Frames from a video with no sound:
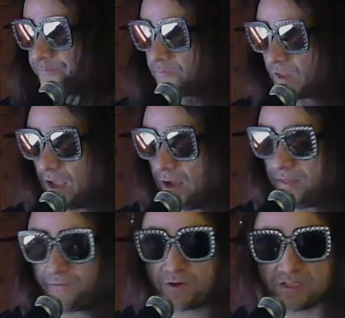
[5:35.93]

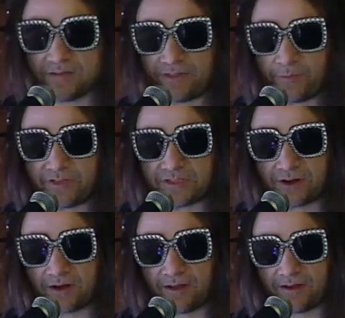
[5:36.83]

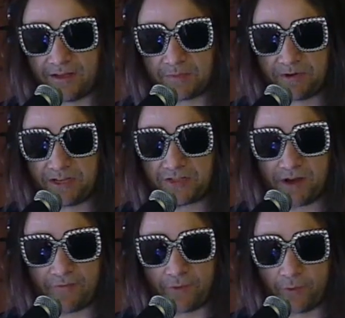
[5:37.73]
is pretty
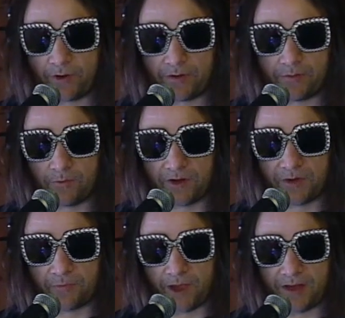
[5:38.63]
straightforward. We're going to
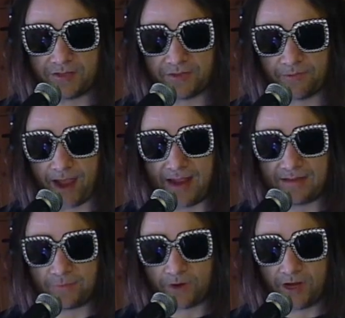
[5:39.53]
run to the right.
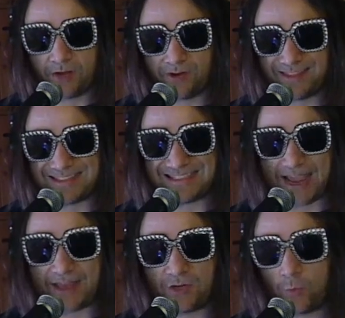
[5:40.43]
We're going to go to the
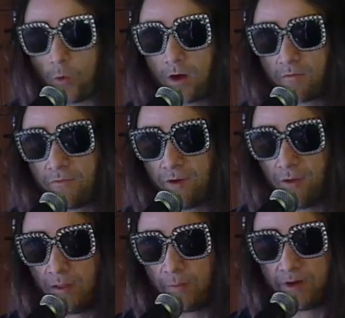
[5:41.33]
second waterfall,
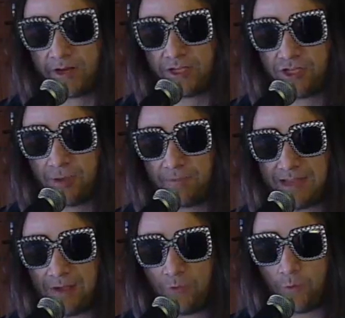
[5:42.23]
and we're going to jump
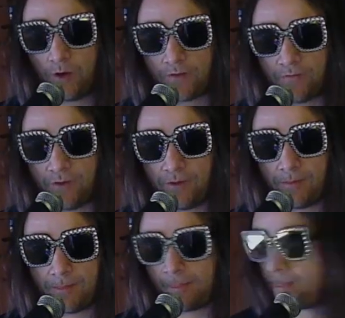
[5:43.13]
down the waterfall.
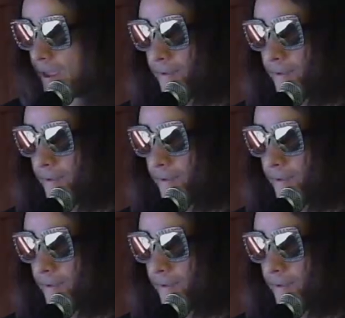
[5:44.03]
Okay? All